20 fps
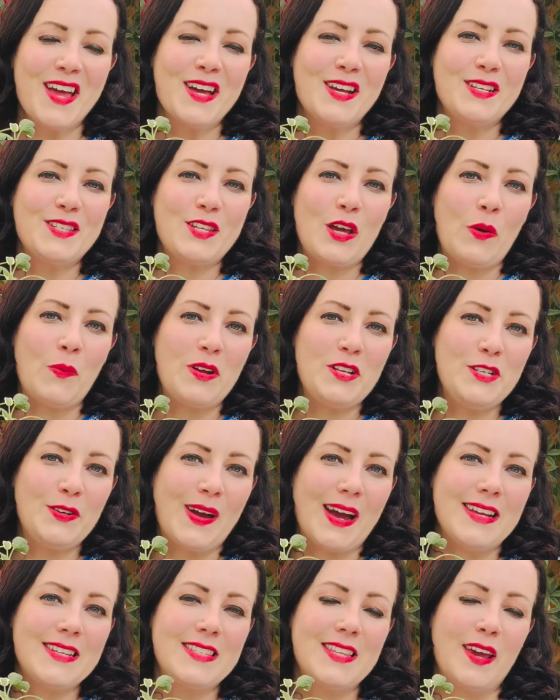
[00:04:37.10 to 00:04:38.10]
So what do you
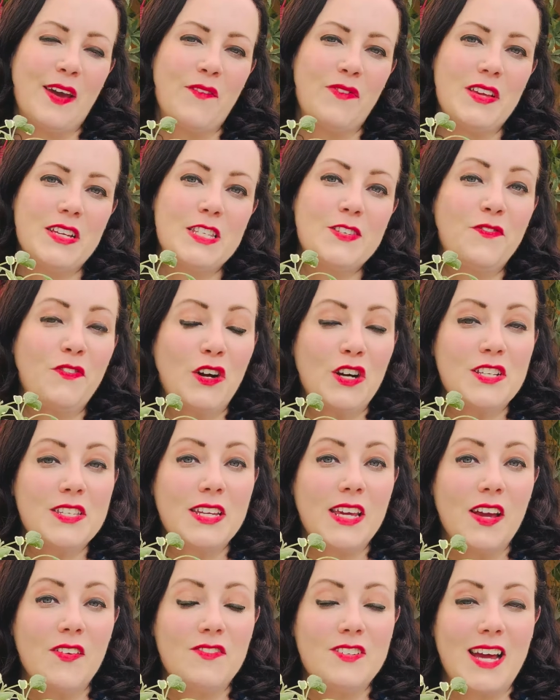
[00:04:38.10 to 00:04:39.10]
guys think of this first
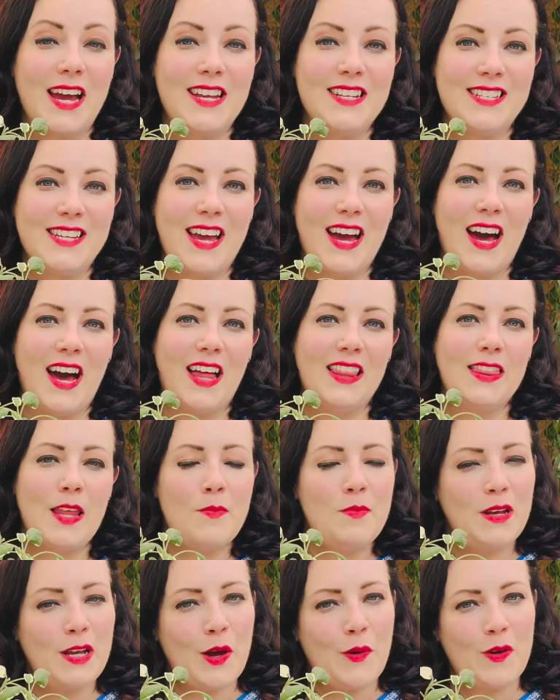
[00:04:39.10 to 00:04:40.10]
gift idea? Let
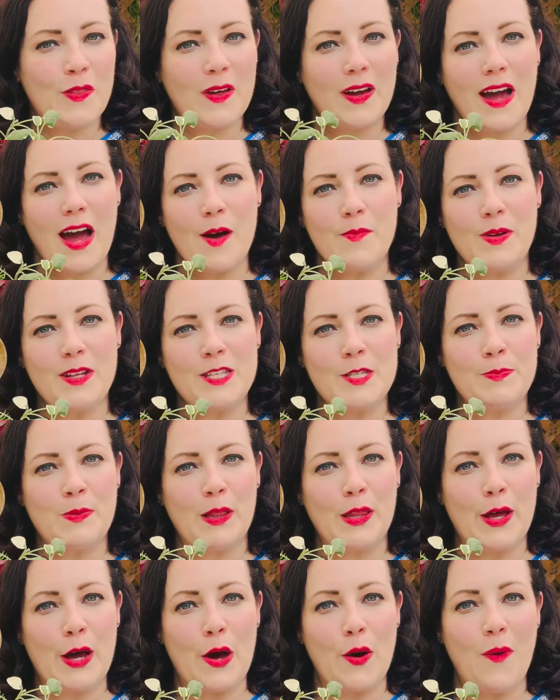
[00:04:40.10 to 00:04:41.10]
me know in the comments
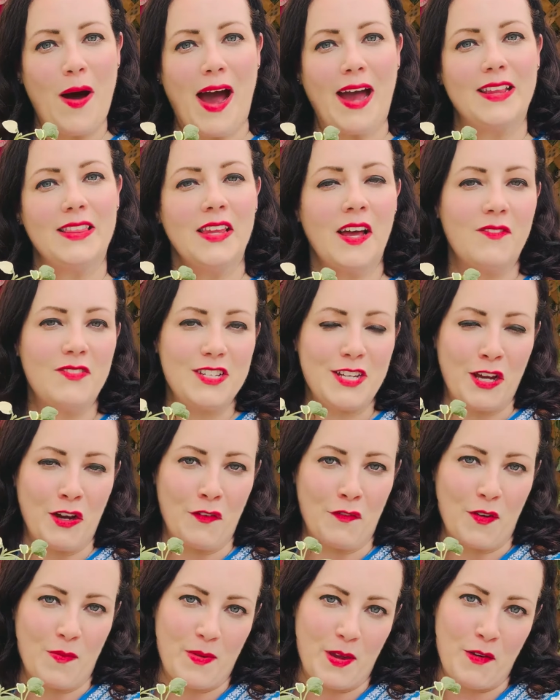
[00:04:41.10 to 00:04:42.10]
below. I'd love to hear
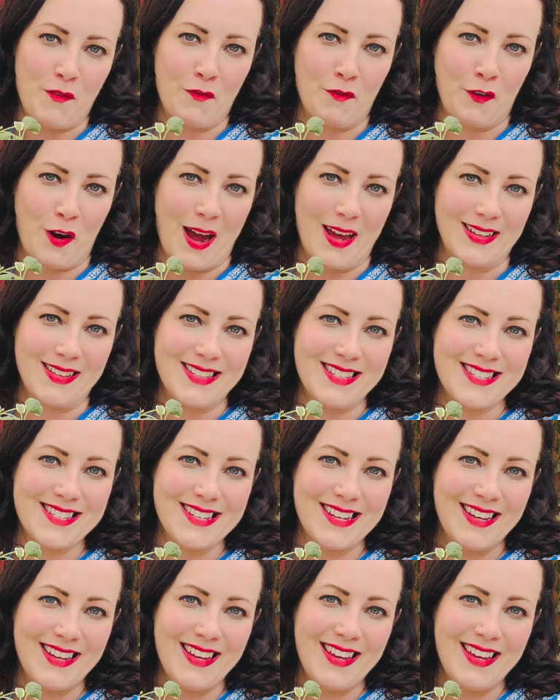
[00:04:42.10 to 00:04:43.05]
from you, friends.